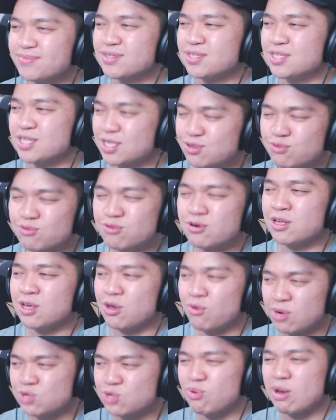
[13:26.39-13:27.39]
Just really
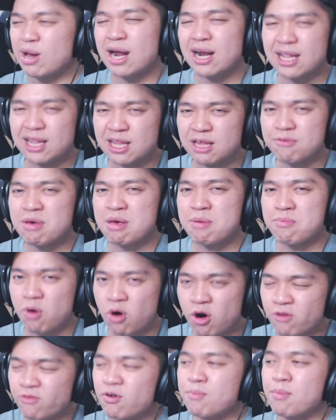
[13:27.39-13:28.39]
wish we got a little bit
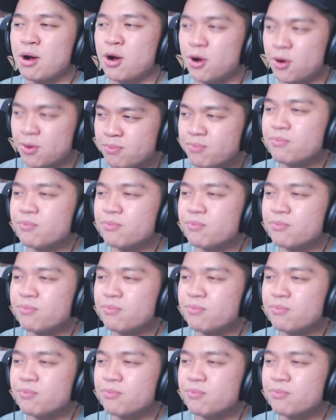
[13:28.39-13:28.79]
more from her.